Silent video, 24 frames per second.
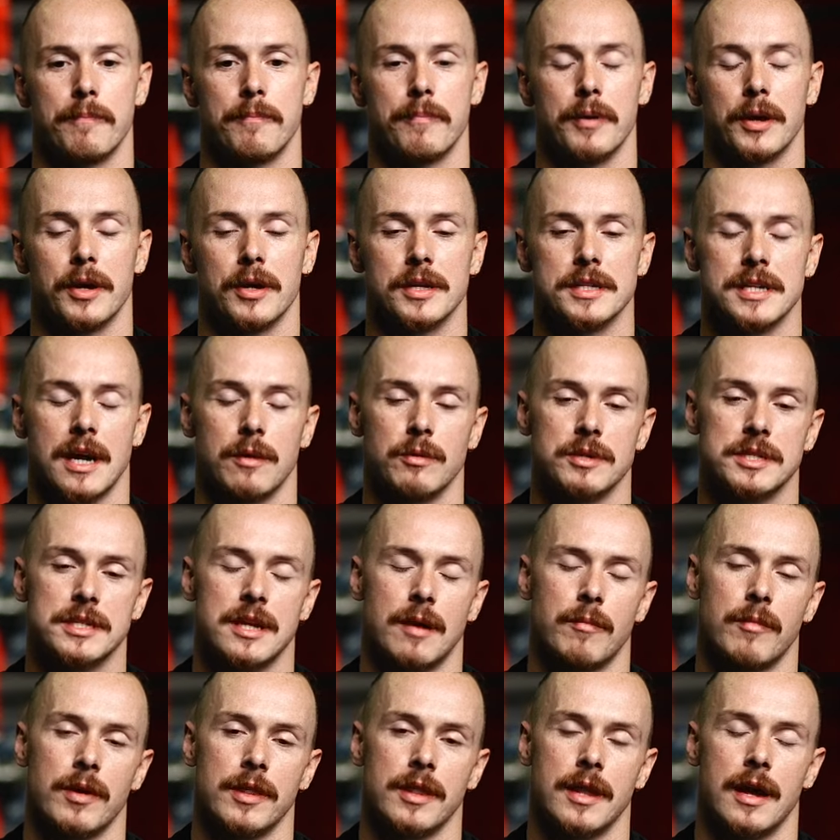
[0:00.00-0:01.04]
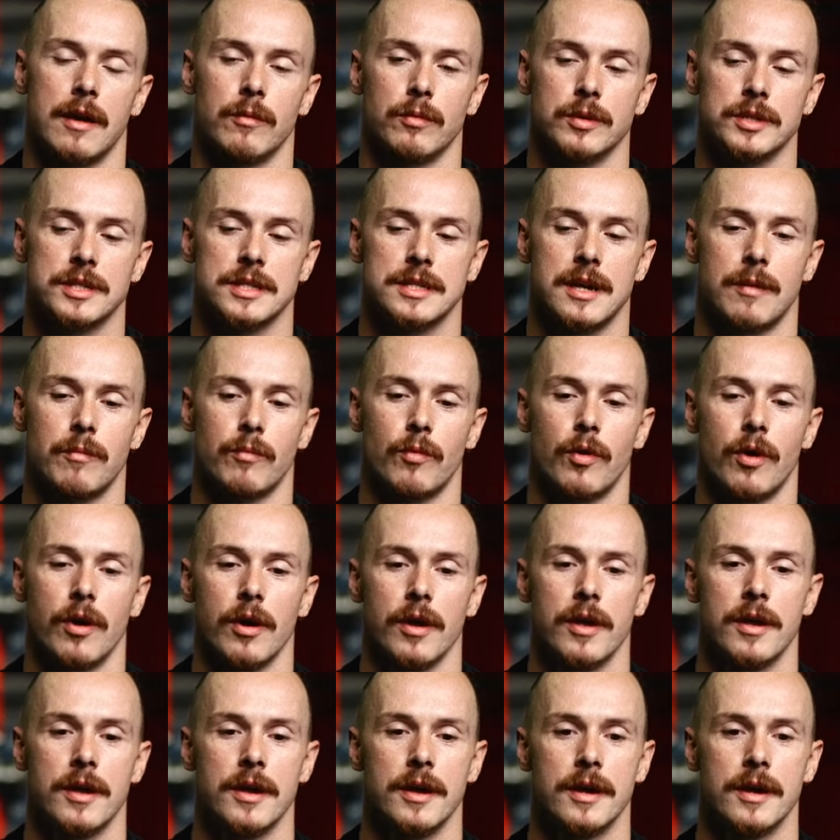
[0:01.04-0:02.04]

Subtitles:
because I was someone that was somewhat